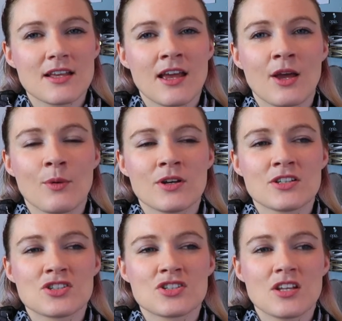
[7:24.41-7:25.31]
It
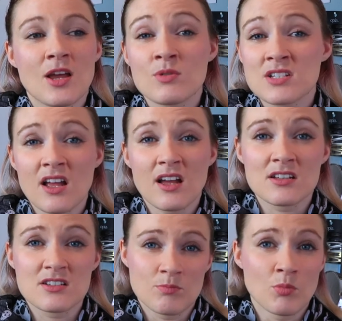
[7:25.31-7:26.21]
was like
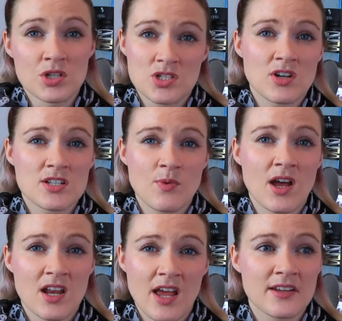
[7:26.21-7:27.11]
I'd moisturized
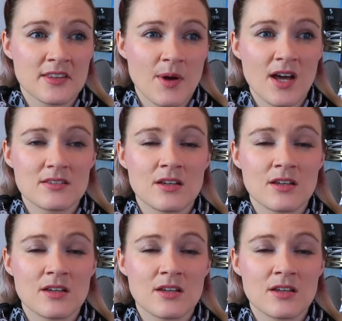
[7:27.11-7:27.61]
while lying in the bath.